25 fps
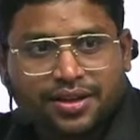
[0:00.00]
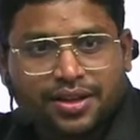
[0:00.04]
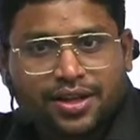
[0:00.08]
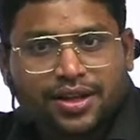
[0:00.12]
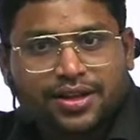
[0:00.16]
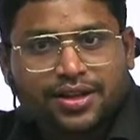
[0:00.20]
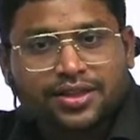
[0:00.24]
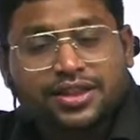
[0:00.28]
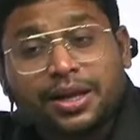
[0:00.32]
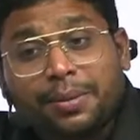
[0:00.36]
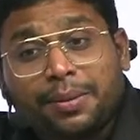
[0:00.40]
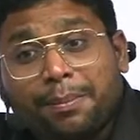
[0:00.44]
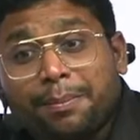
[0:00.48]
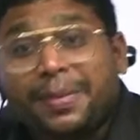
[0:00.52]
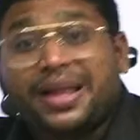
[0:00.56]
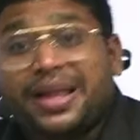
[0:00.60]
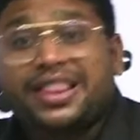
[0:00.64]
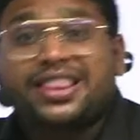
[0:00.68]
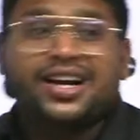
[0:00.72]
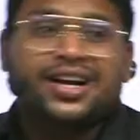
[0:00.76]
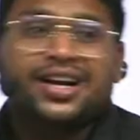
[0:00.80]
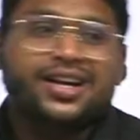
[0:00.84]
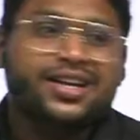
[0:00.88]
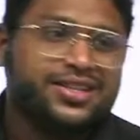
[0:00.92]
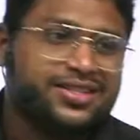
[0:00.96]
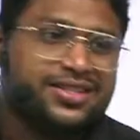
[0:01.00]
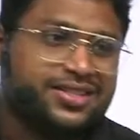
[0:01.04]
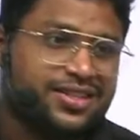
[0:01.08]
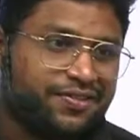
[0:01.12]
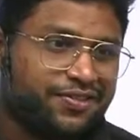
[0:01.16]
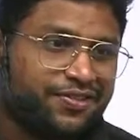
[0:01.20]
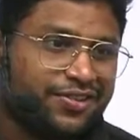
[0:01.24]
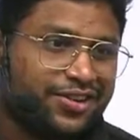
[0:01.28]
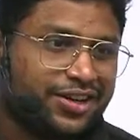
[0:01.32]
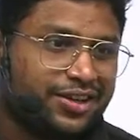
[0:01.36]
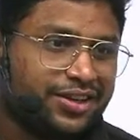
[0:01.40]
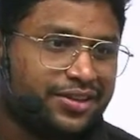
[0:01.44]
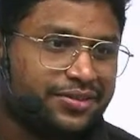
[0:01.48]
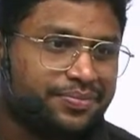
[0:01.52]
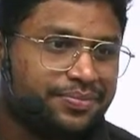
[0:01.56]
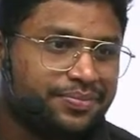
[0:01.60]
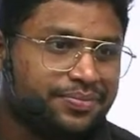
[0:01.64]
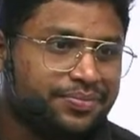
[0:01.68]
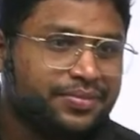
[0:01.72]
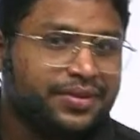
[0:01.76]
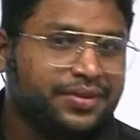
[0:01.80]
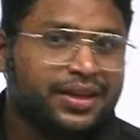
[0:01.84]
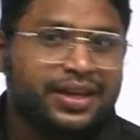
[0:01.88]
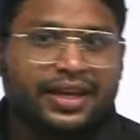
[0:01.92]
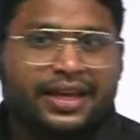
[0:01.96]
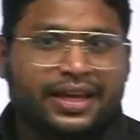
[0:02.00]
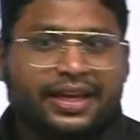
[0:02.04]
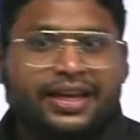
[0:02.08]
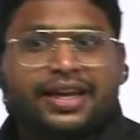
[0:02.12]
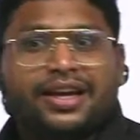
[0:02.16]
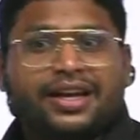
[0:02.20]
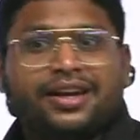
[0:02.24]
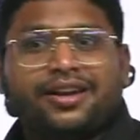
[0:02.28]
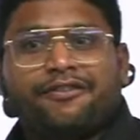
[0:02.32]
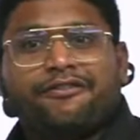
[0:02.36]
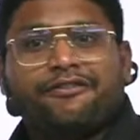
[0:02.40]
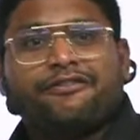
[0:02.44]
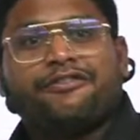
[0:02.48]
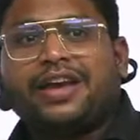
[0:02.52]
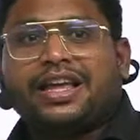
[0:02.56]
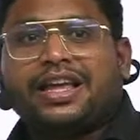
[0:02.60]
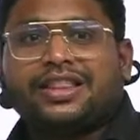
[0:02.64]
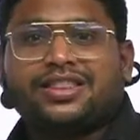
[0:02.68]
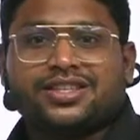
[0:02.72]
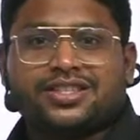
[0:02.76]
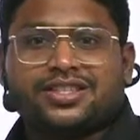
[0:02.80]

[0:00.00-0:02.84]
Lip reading: Their method is different. Here, faith is